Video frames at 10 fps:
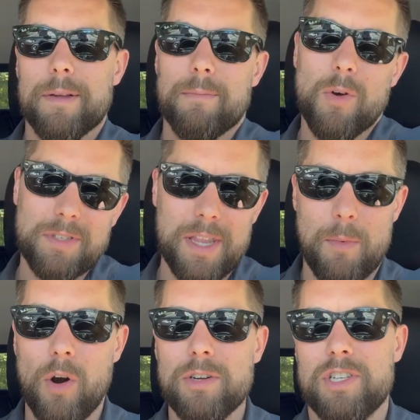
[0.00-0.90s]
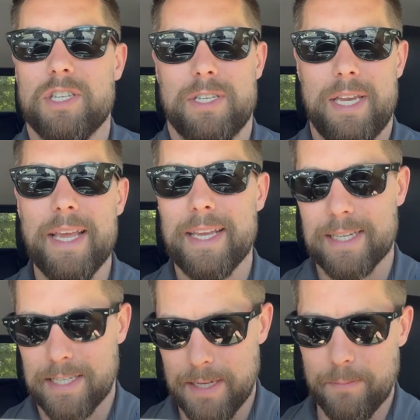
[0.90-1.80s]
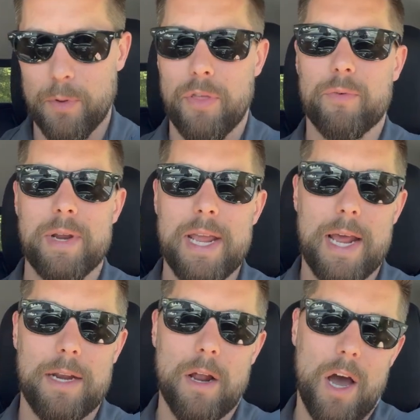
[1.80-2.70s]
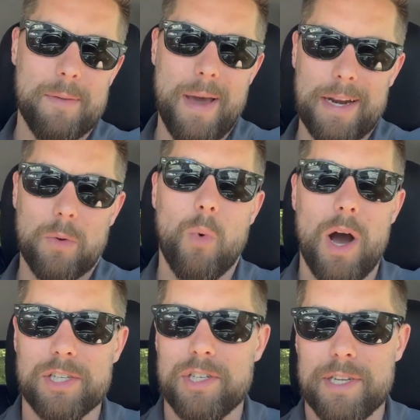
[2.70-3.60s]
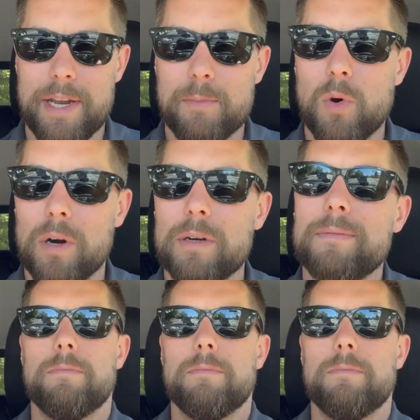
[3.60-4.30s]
most of them aren't just taking simple three-handed automatic watches anymore.